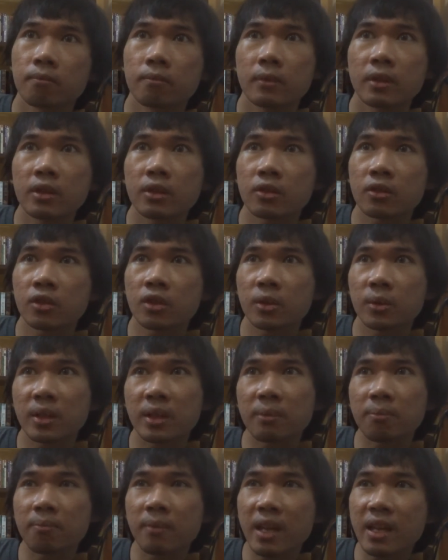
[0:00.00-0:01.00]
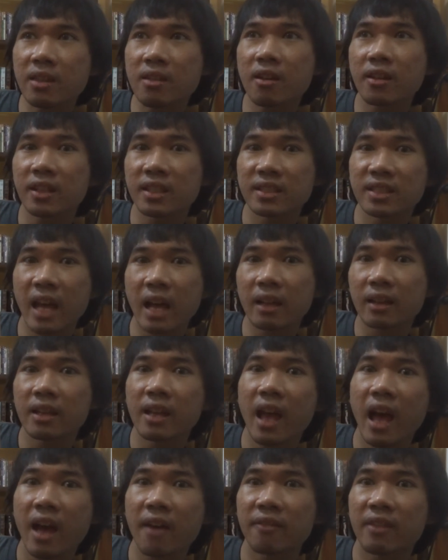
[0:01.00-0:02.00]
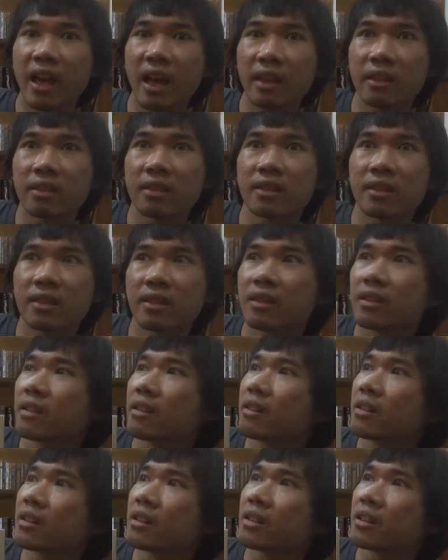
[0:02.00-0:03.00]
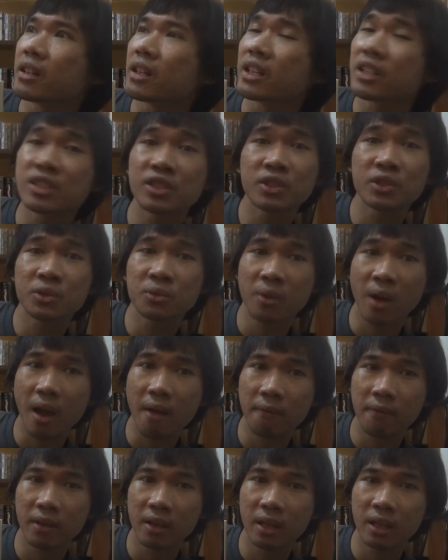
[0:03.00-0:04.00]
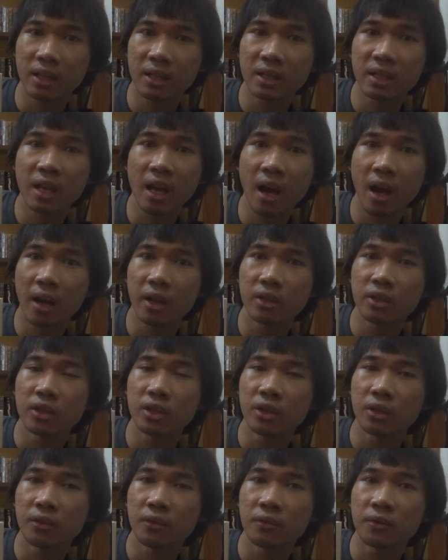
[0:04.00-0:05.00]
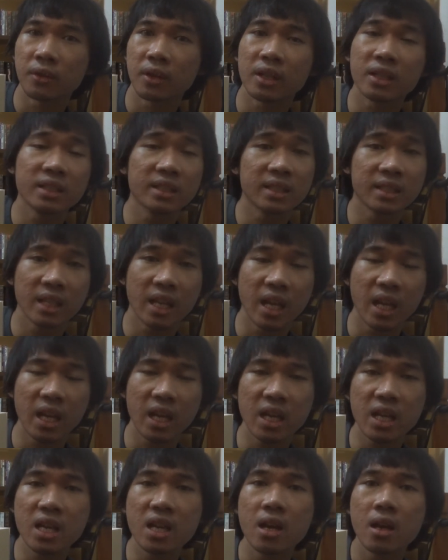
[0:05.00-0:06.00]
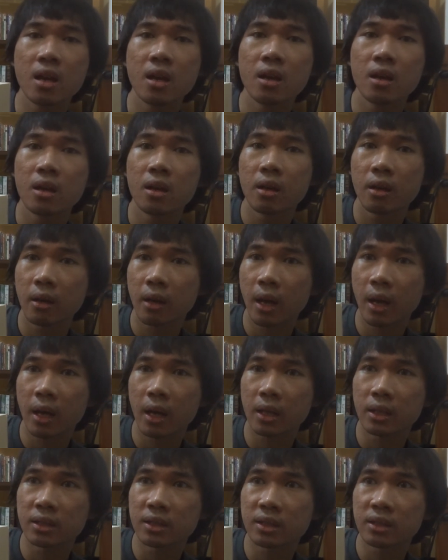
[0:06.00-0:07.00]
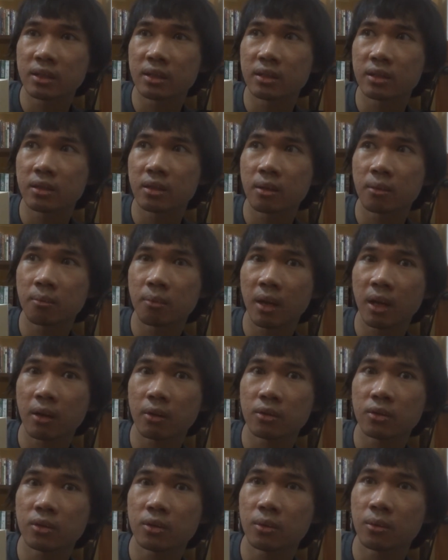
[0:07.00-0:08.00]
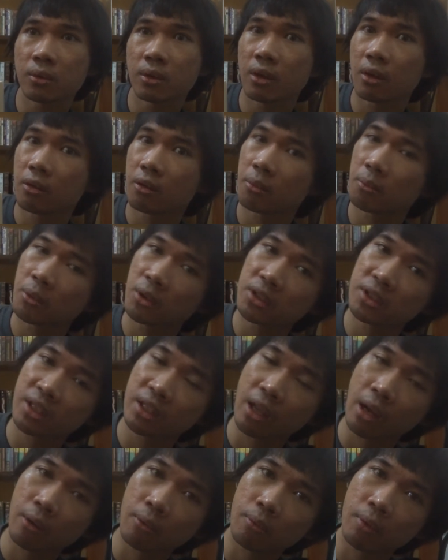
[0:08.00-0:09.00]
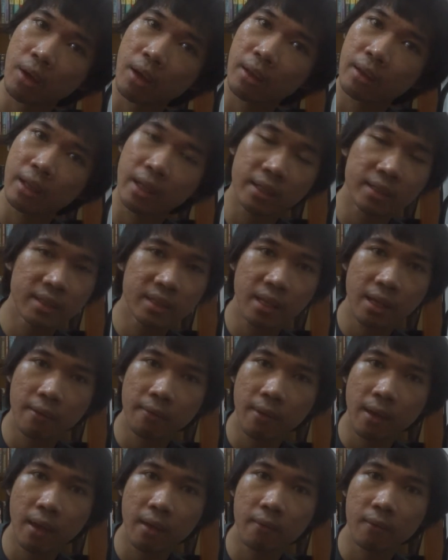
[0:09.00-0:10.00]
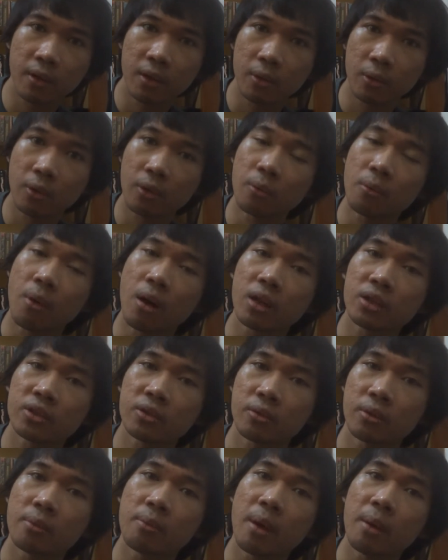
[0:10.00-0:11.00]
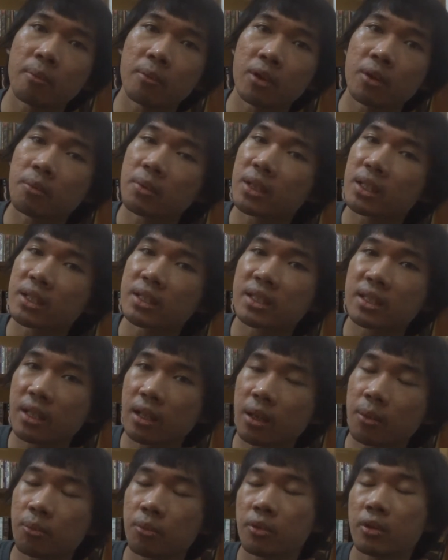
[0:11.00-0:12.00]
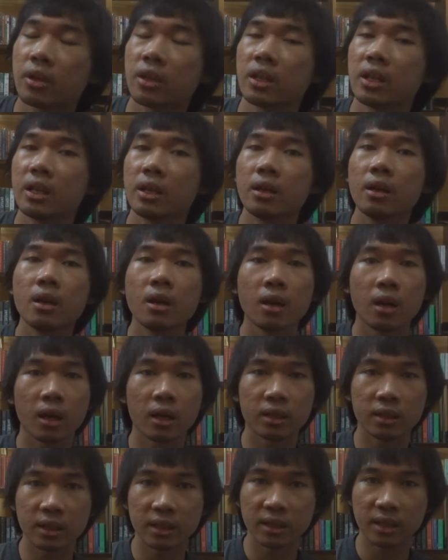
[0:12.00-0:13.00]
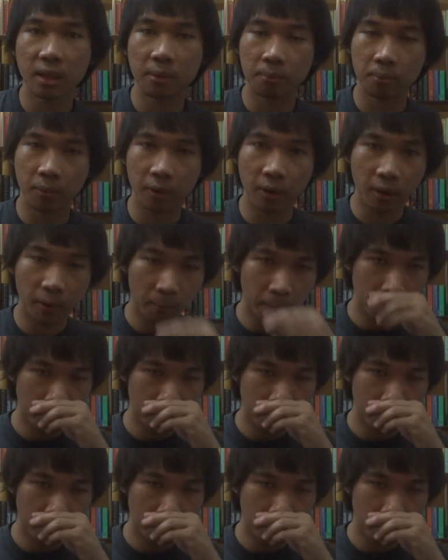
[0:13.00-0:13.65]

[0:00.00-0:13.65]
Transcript: it may not exactly have that extravagant kind of zing as compared to the other books that I read, like Safe Haven or A Walk to Remember, but it's still a pretty decent book.